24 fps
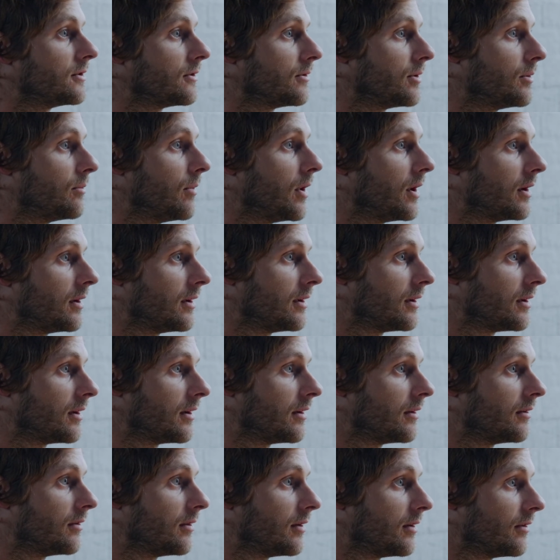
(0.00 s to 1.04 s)
that we won
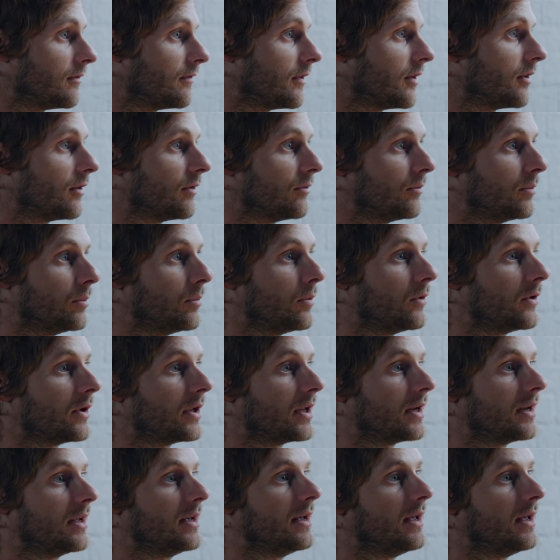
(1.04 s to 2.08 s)
are very rewarding,